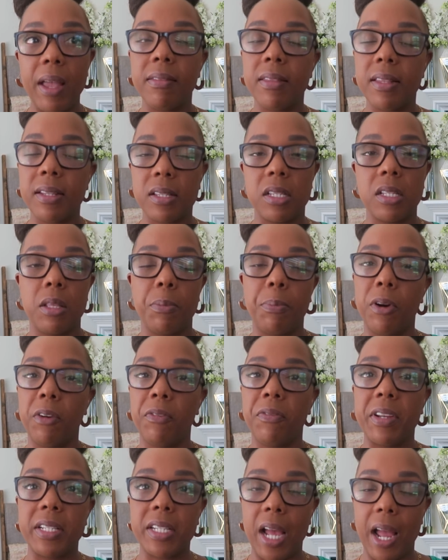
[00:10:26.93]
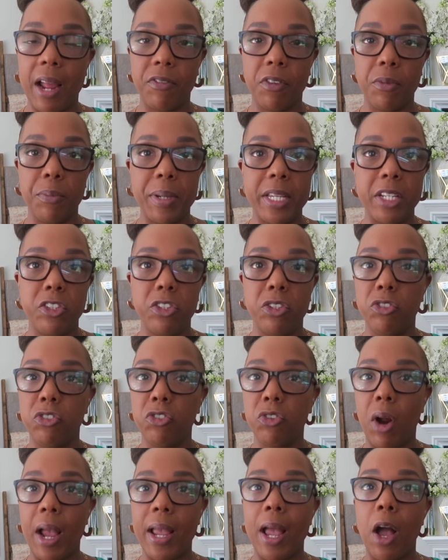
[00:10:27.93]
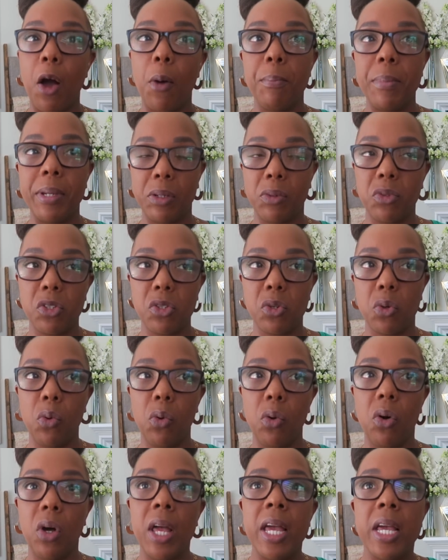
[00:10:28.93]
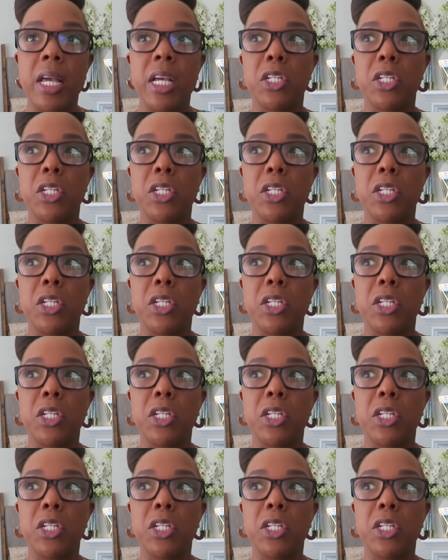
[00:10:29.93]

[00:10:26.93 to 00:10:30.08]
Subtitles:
and this is the perfect time for me to try out middle school.